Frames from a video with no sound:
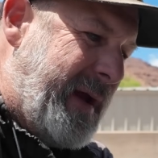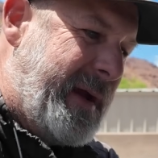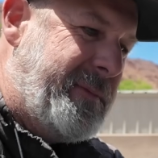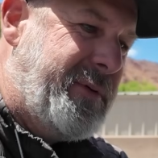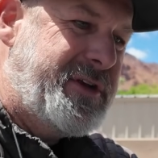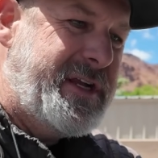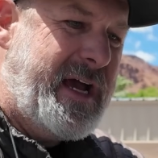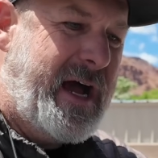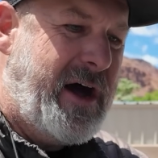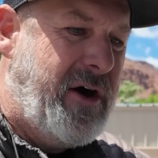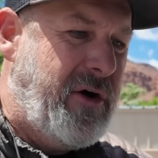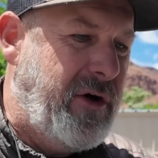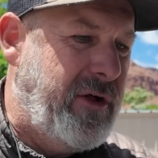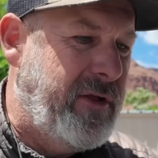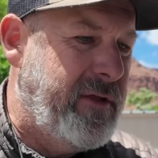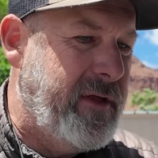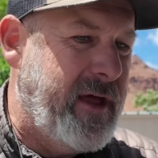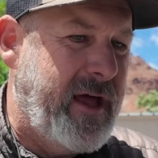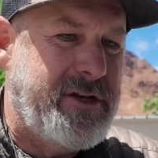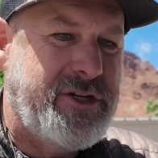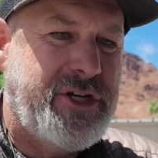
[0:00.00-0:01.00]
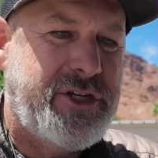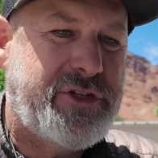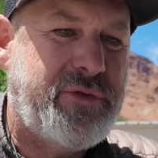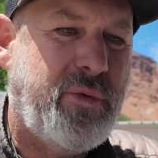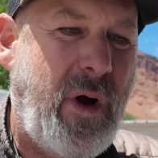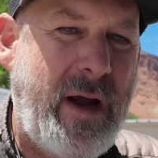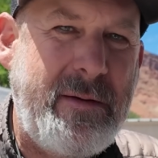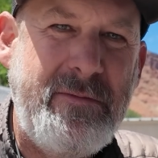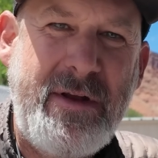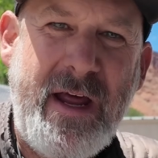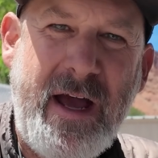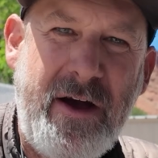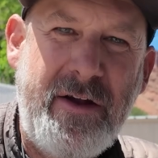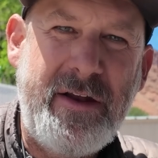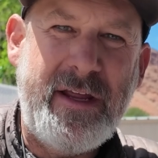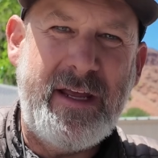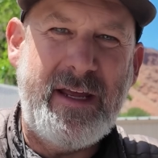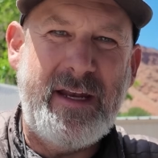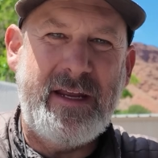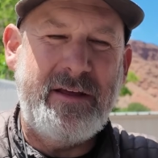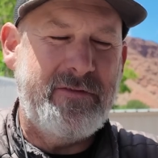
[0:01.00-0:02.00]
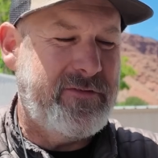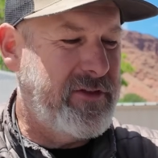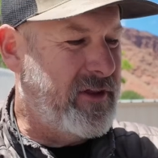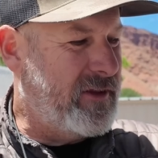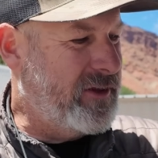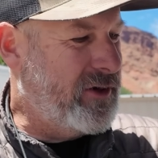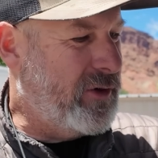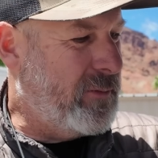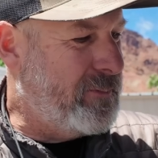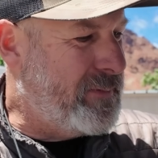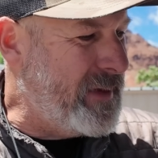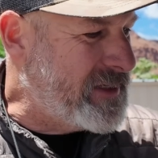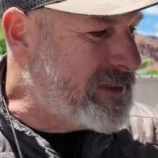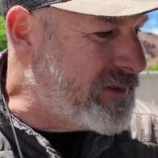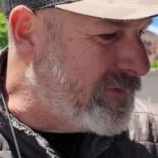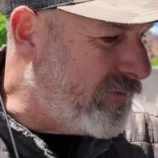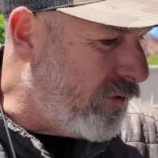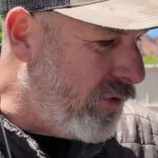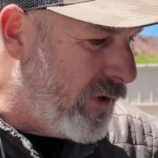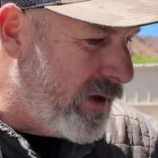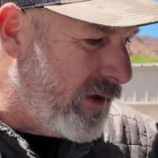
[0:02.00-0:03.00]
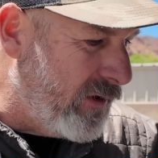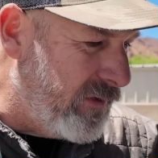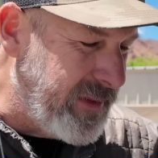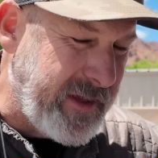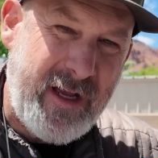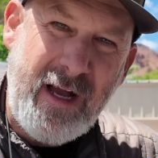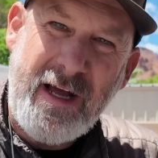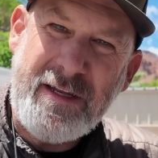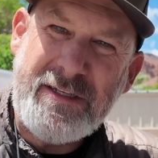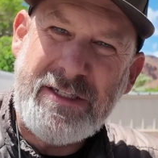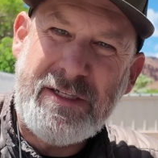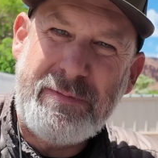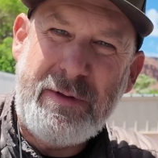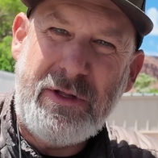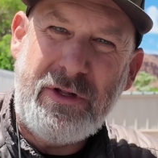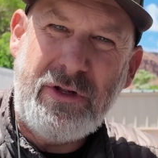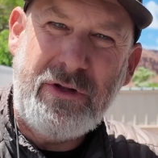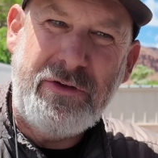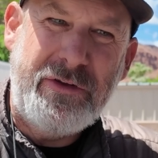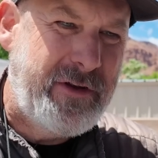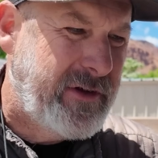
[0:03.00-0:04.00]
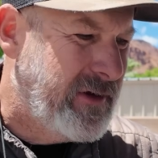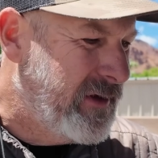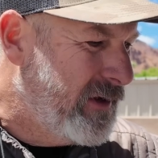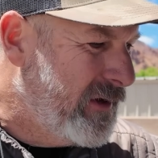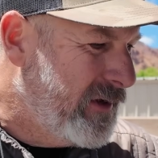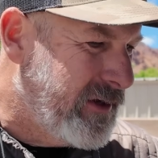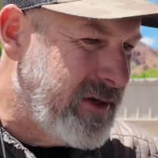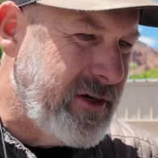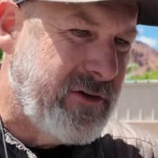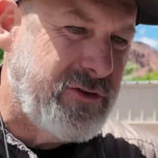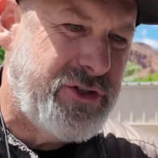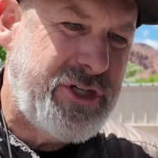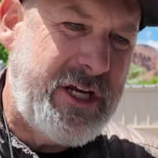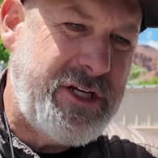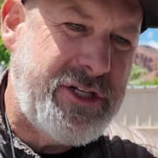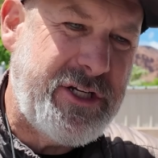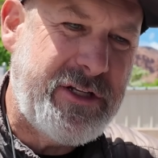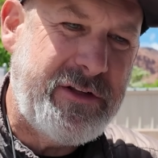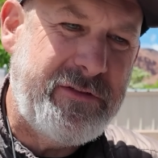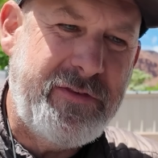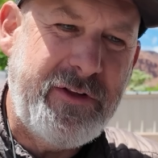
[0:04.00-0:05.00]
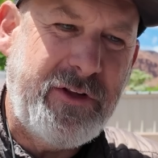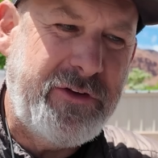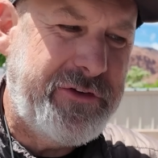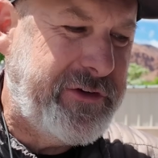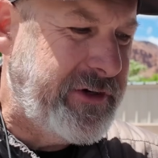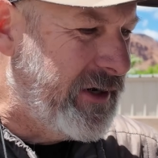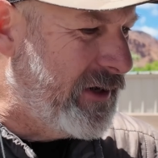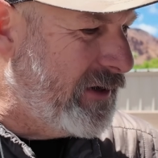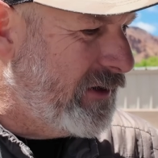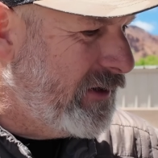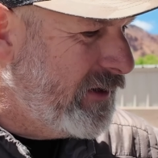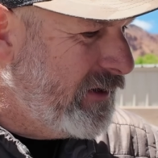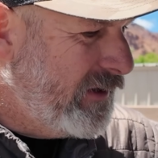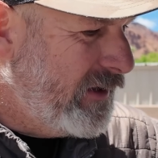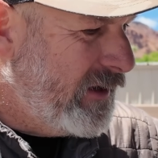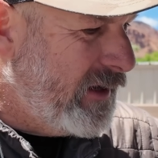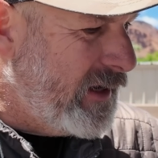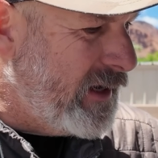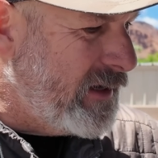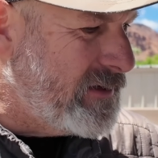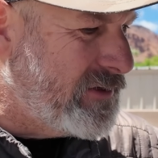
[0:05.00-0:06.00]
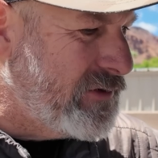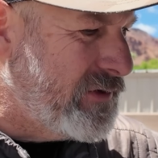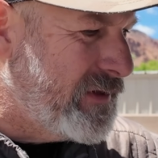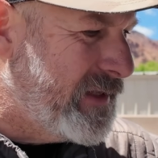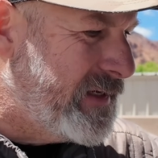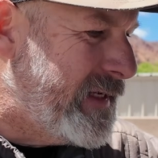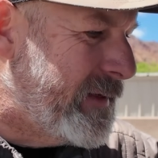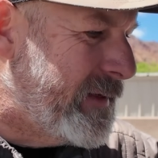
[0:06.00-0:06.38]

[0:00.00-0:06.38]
paper towel and just wipe down any of the little bits of oil that got spilled, you know, changing the filter and doing the